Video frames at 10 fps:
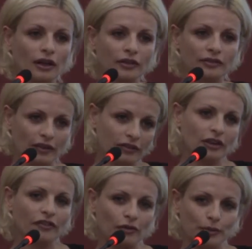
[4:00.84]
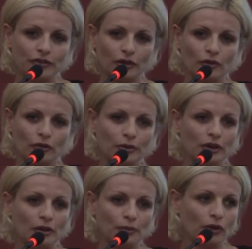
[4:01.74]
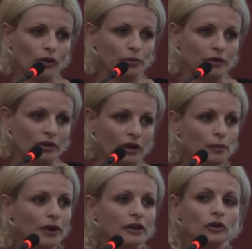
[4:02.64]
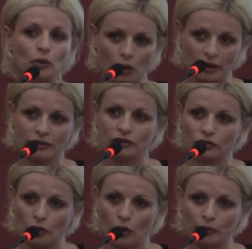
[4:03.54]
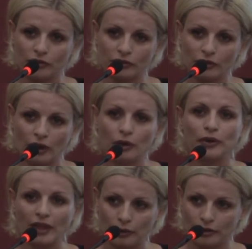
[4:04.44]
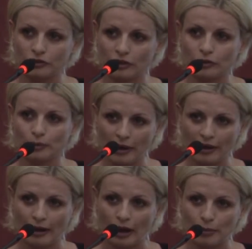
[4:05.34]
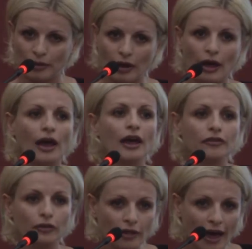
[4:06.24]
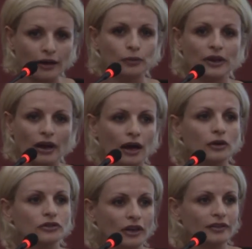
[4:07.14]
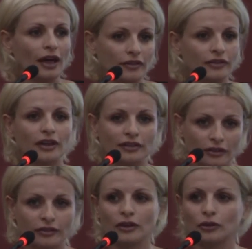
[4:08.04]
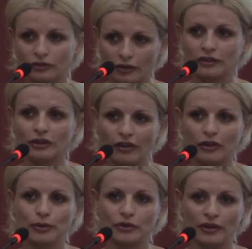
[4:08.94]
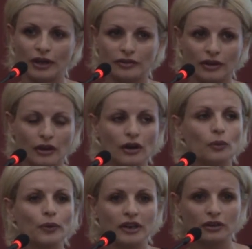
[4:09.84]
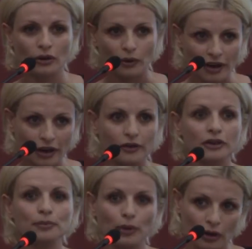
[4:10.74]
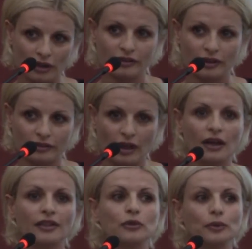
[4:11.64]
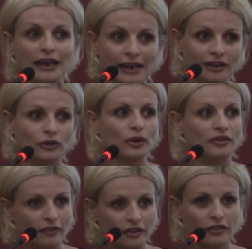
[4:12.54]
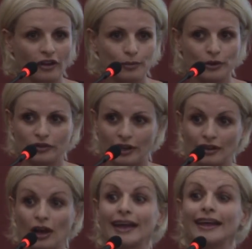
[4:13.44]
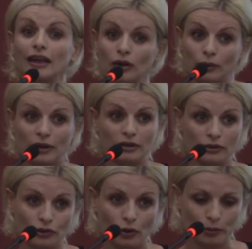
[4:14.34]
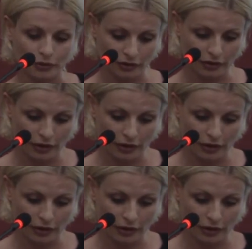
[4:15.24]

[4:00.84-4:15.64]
is 75% of women in employment, but in quality jobs, and without the gender pay gap. And for that, we cannot just have a statistic on 75%. We need coherent policies that will lead to a 75% equal jobs.